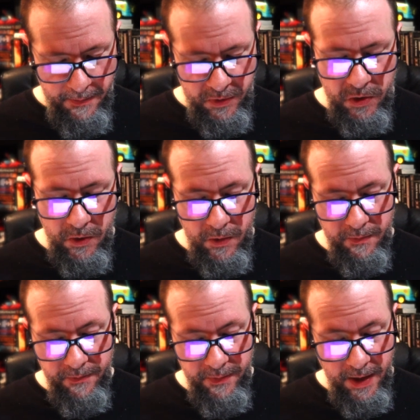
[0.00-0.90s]
So
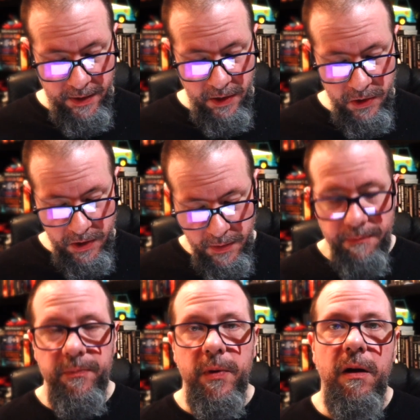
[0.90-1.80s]
another
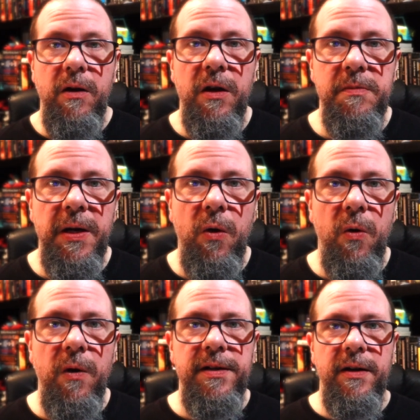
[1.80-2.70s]
cosmic
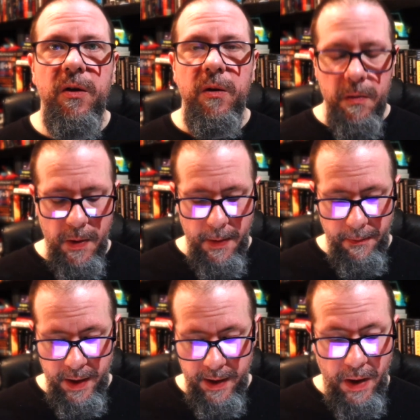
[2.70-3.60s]
horror tale
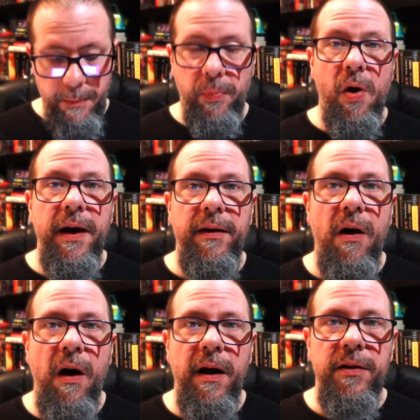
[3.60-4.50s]
by Brian
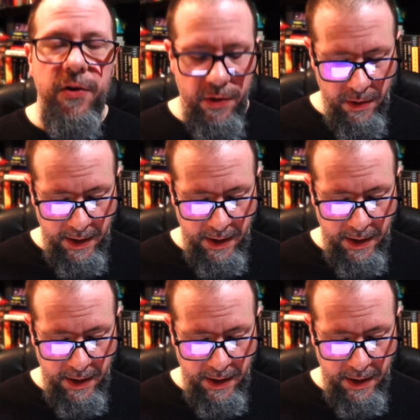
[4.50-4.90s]
Hodge.